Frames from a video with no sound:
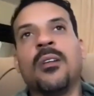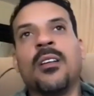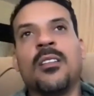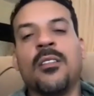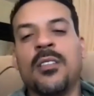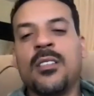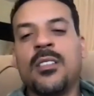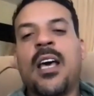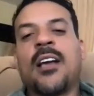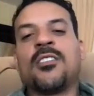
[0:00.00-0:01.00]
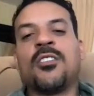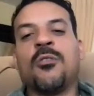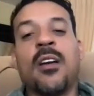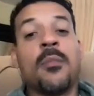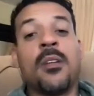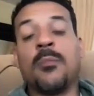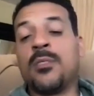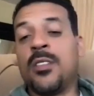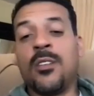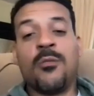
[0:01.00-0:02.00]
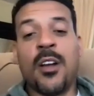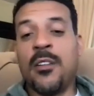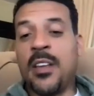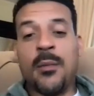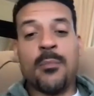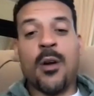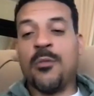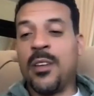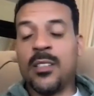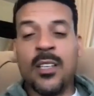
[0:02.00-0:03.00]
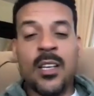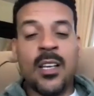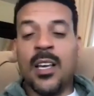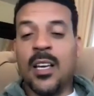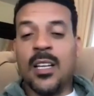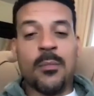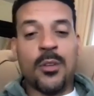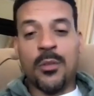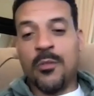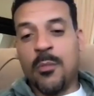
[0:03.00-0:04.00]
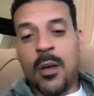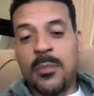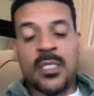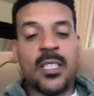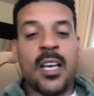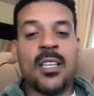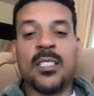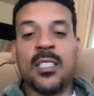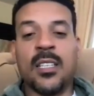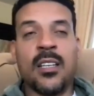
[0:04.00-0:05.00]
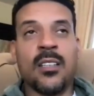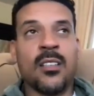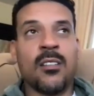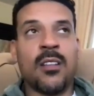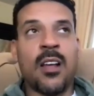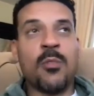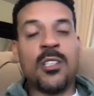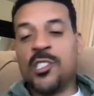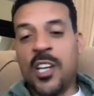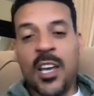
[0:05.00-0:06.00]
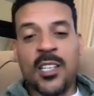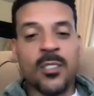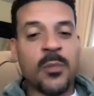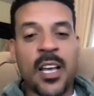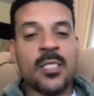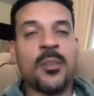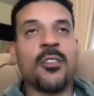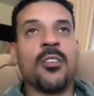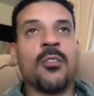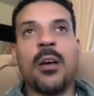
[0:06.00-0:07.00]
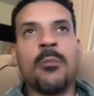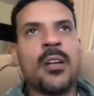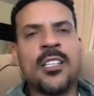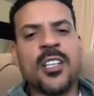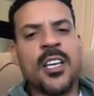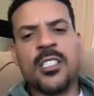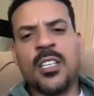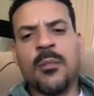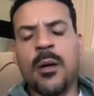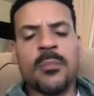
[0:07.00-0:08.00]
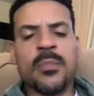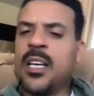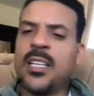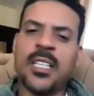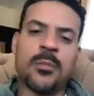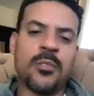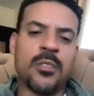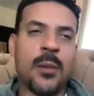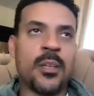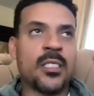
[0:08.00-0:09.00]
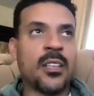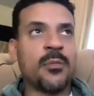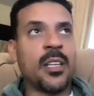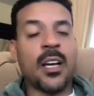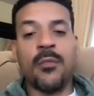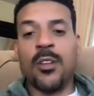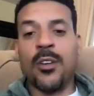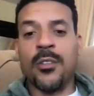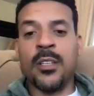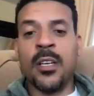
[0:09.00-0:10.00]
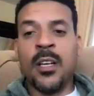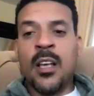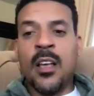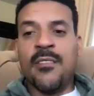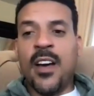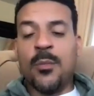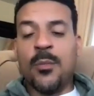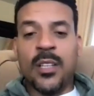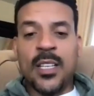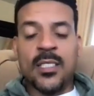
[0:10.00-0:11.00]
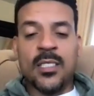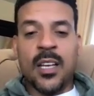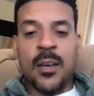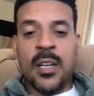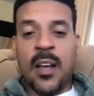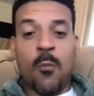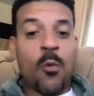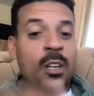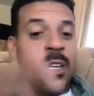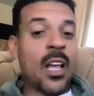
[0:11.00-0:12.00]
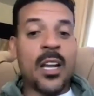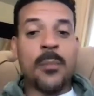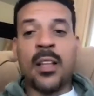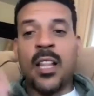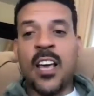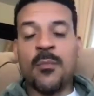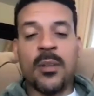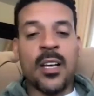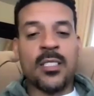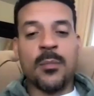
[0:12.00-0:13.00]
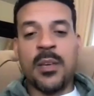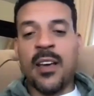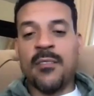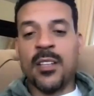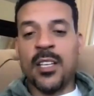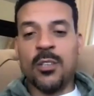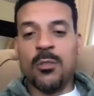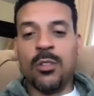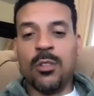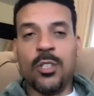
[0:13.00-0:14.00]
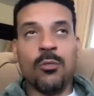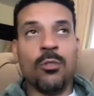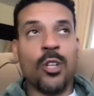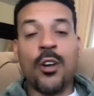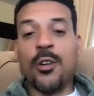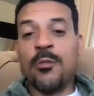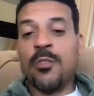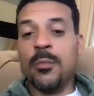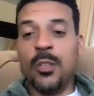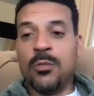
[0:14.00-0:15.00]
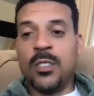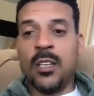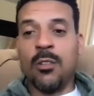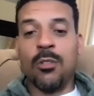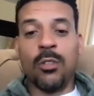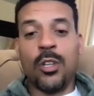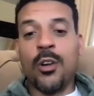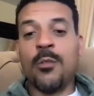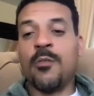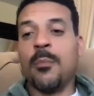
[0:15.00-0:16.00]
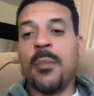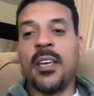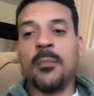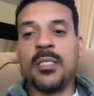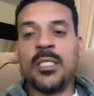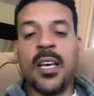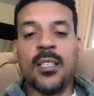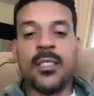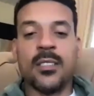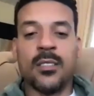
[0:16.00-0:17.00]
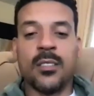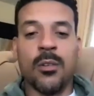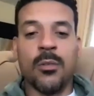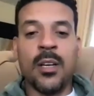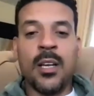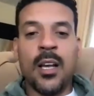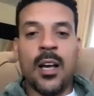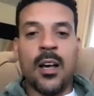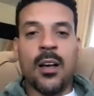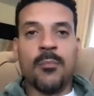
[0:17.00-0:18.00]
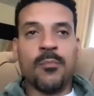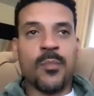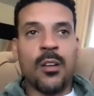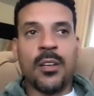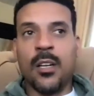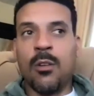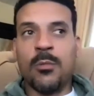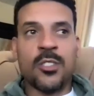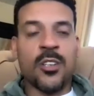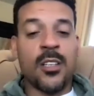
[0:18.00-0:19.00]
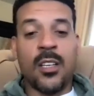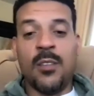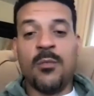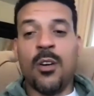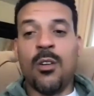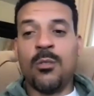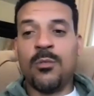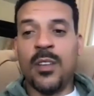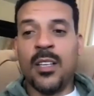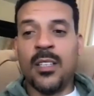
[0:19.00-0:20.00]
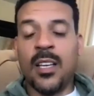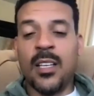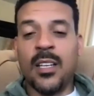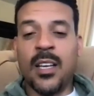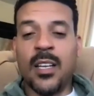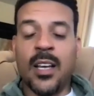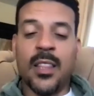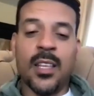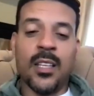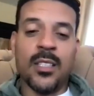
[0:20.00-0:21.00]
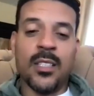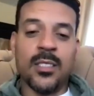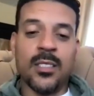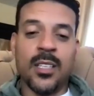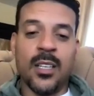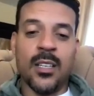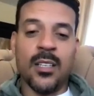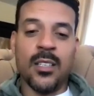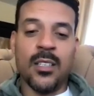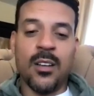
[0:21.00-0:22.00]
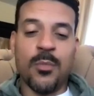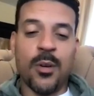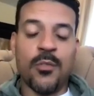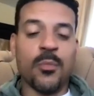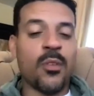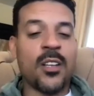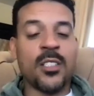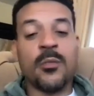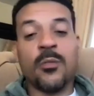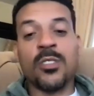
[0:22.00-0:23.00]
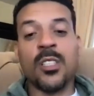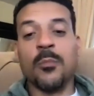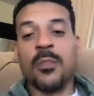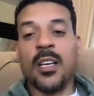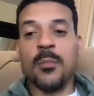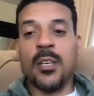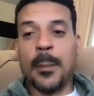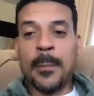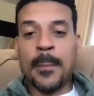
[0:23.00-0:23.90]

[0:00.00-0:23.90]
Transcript: But no, this is actually who I am, and I'm still very imperfect and I'm learning from my mistakes. And you know, I wouldn't change, someone asked me earlier, why would I change any of my mistakes? Absolutely not, because I feel like I've learned valuable lessons. I mean, I've won a lot in my life, but to me, I feel like you learn from losing or learn from making mistakes. So you know, again, always trying to evolve, and I think this is a perfect project for someone like me.